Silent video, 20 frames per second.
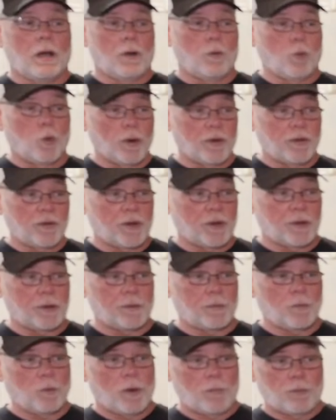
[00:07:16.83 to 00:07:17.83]
where
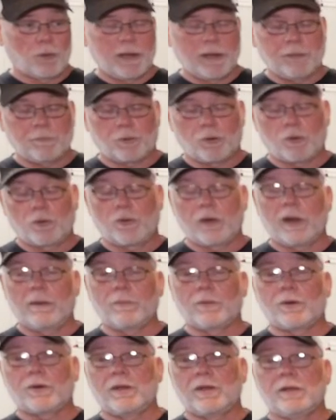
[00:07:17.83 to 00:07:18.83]
they're, what breeding
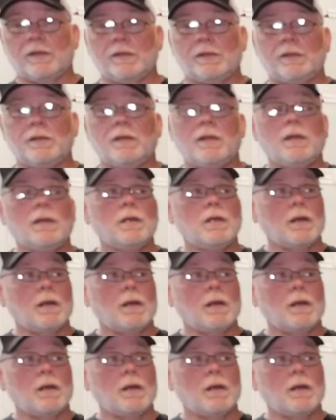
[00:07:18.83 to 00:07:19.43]
program they're in,